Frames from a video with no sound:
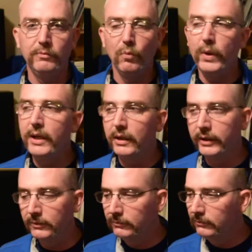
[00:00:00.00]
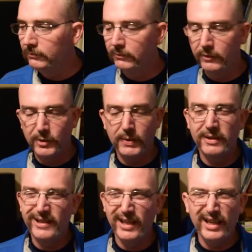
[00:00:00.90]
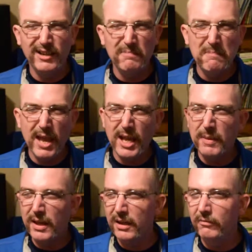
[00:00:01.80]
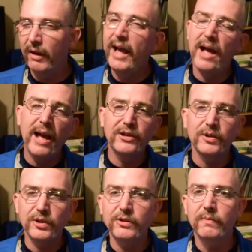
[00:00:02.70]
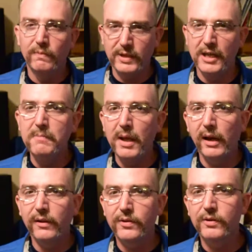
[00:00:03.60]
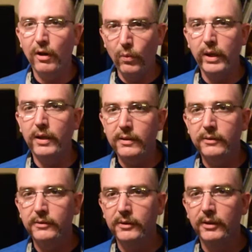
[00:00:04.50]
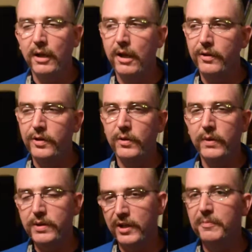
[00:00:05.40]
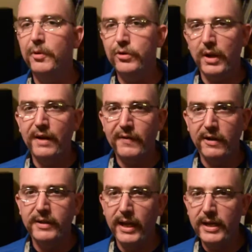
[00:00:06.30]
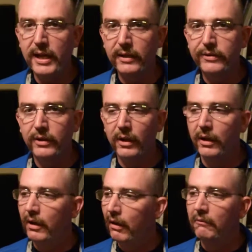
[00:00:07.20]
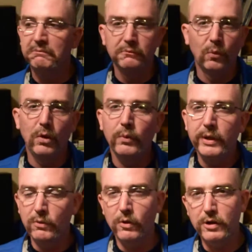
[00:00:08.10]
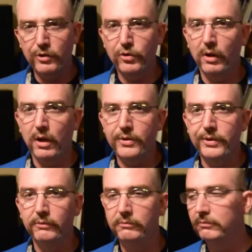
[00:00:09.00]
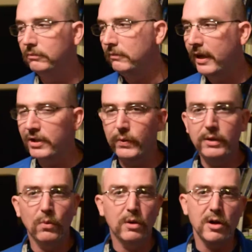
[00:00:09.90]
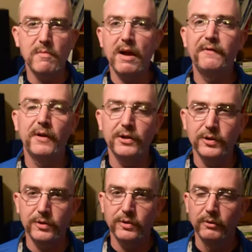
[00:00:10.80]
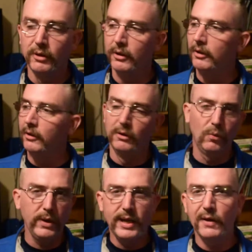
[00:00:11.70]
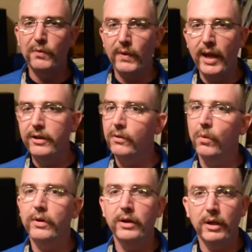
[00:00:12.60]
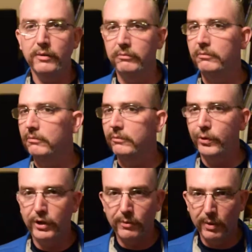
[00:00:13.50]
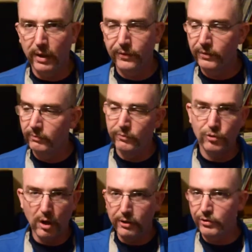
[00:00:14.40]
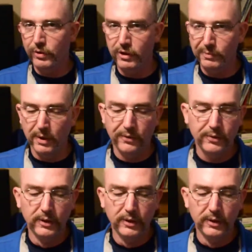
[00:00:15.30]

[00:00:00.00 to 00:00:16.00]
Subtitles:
Weekly, spend 10, maybe, actually just 10 minutes a week doing simple dry fire techniques. 1 week work on draws. Next week work on malfunctions. Week after that you're working on trigger press, draw to trigger press.